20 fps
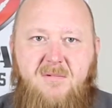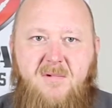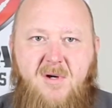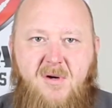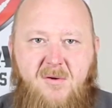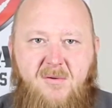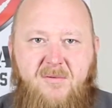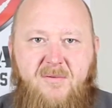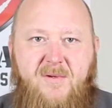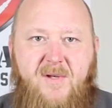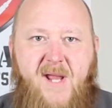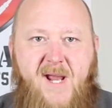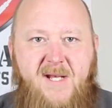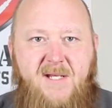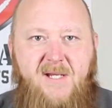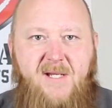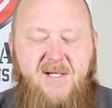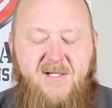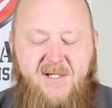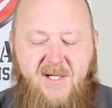Colt
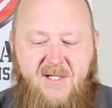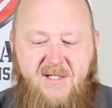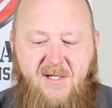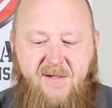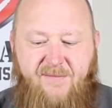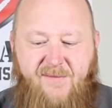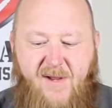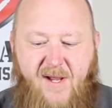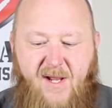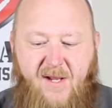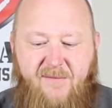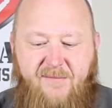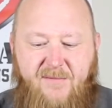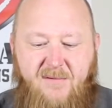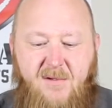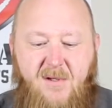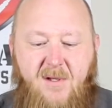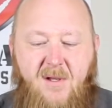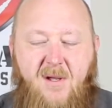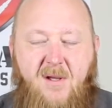1965